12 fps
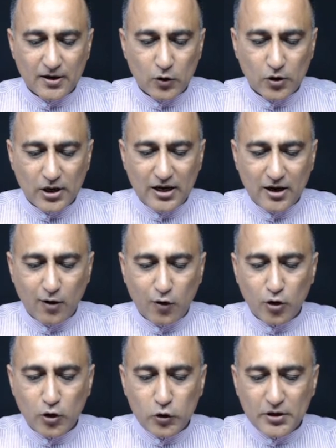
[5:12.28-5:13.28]
okay
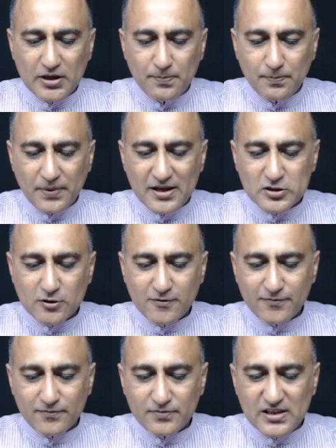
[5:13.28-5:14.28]
although in place
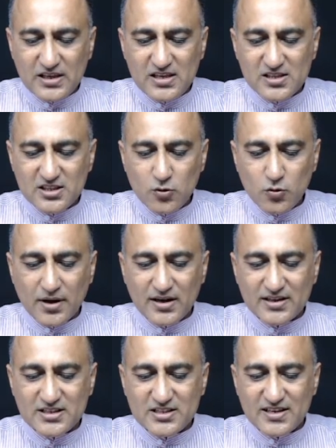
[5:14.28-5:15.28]
of these you can
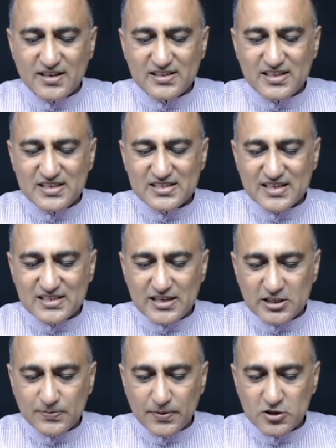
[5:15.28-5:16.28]
consider this as
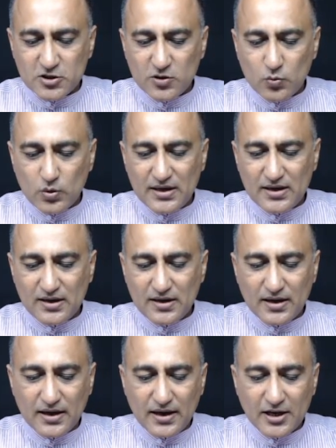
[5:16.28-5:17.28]
expression 1
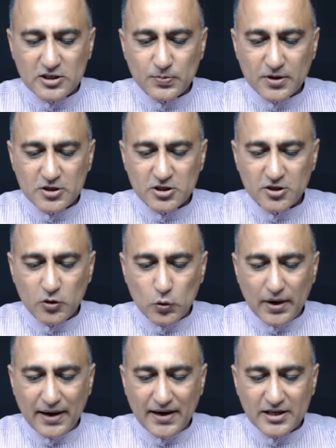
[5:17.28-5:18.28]
expression 2
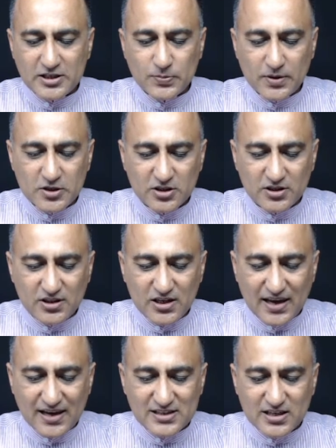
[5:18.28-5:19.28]
and expression 3
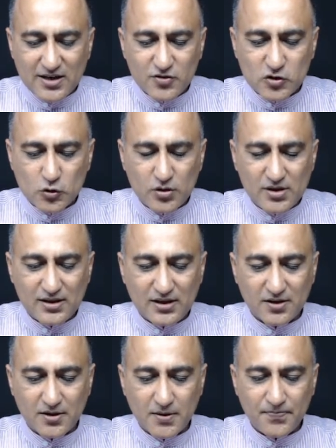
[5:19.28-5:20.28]
as i have shown
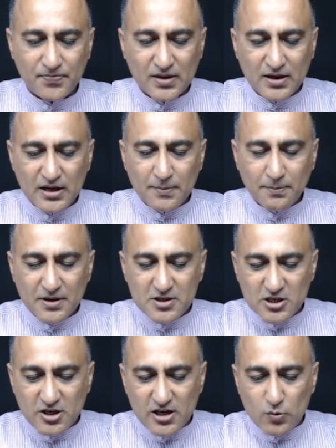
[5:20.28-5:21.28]
here but
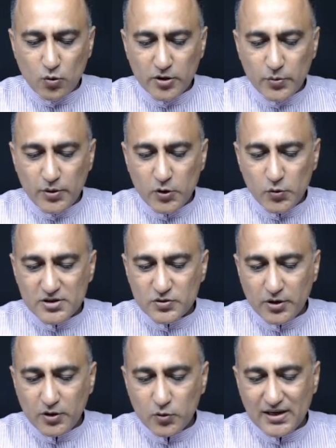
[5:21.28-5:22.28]
generally what we do is
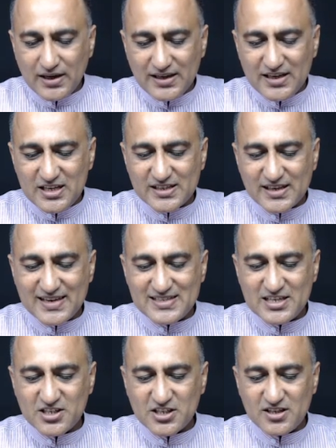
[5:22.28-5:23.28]
we do the
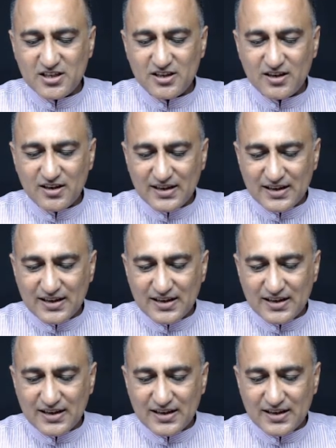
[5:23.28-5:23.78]
initialization here